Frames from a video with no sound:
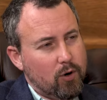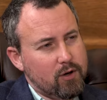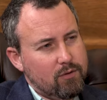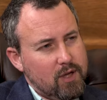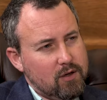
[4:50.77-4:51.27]

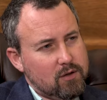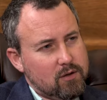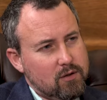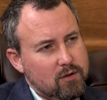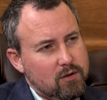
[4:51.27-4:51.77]
what do you
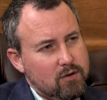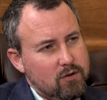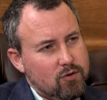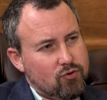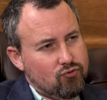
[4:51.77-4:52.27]
think's
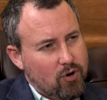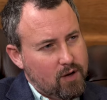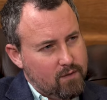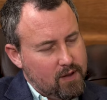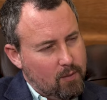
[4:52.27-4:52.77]

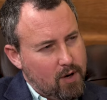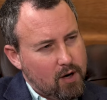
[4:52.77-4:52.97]
driving that?